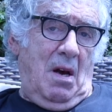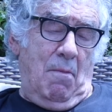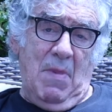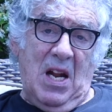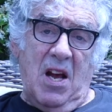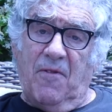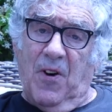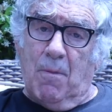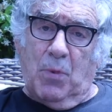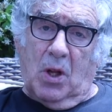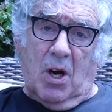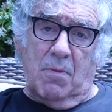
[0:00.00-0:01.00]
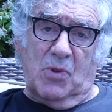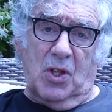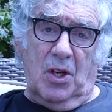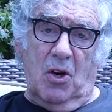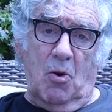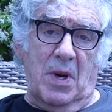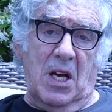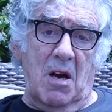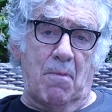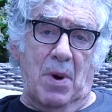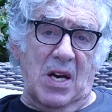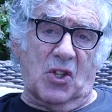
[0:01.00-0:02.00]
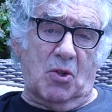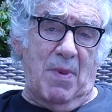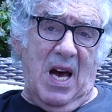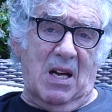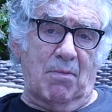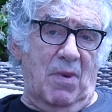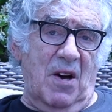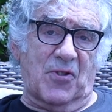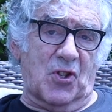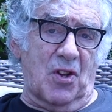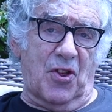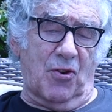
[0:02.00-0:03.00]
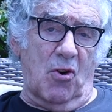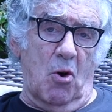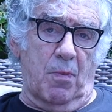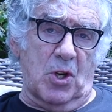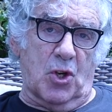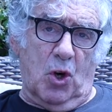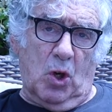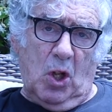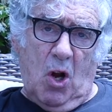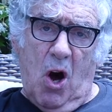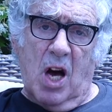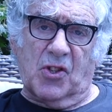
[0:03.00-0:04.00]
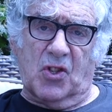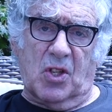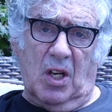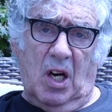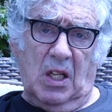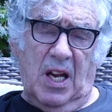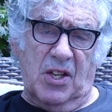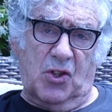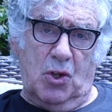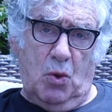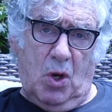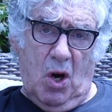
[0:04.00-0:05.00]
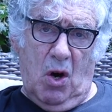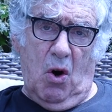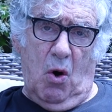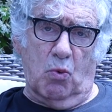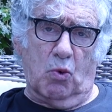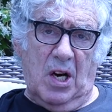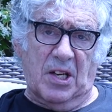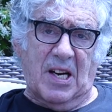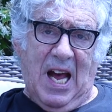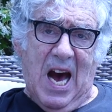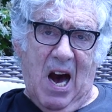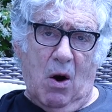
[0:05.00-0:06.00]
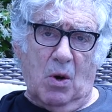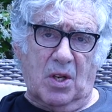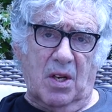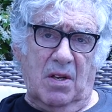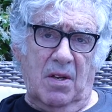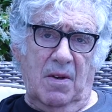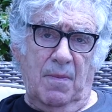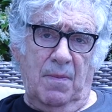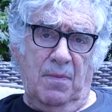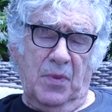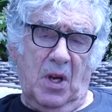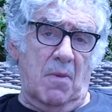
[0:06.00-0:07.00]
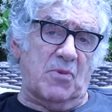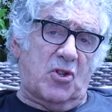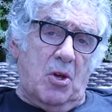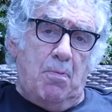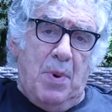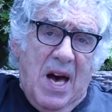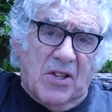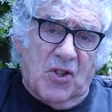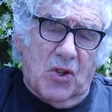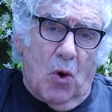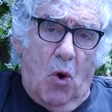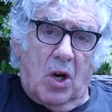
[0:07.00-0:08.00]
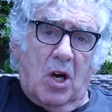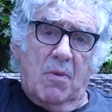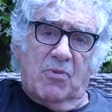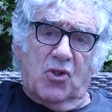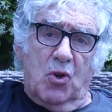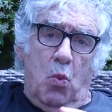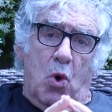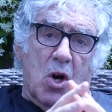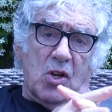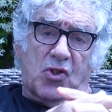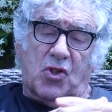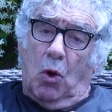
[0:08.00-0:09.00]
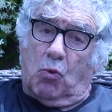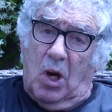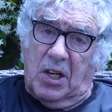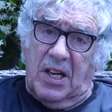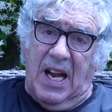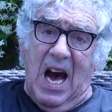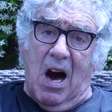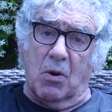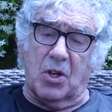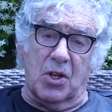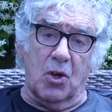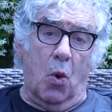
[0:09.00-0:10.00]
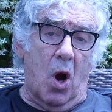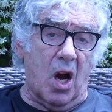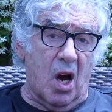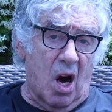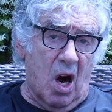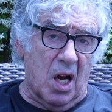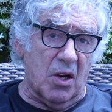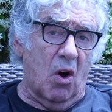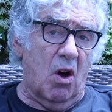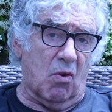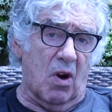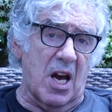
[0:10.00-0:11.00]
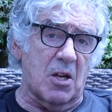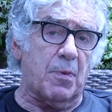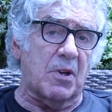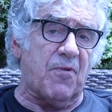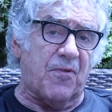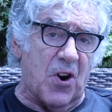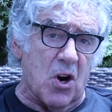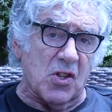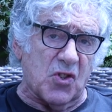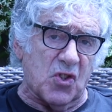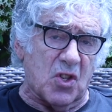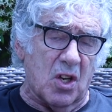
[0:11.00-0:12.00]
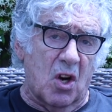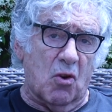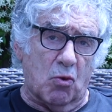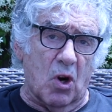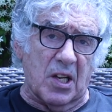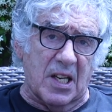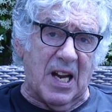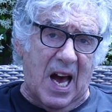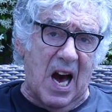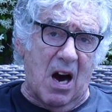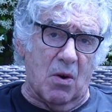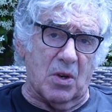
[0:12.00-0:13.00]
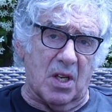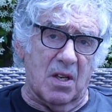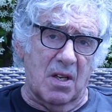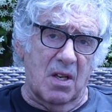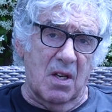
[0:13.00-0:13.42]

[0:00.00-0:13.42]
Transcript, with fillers: Many a fumble comes, you know, many a base man muffs a throw, but you're lost unless you go, run it out. Comes the best or comes the worst, run it out. You are gone, all right, but first, run it out.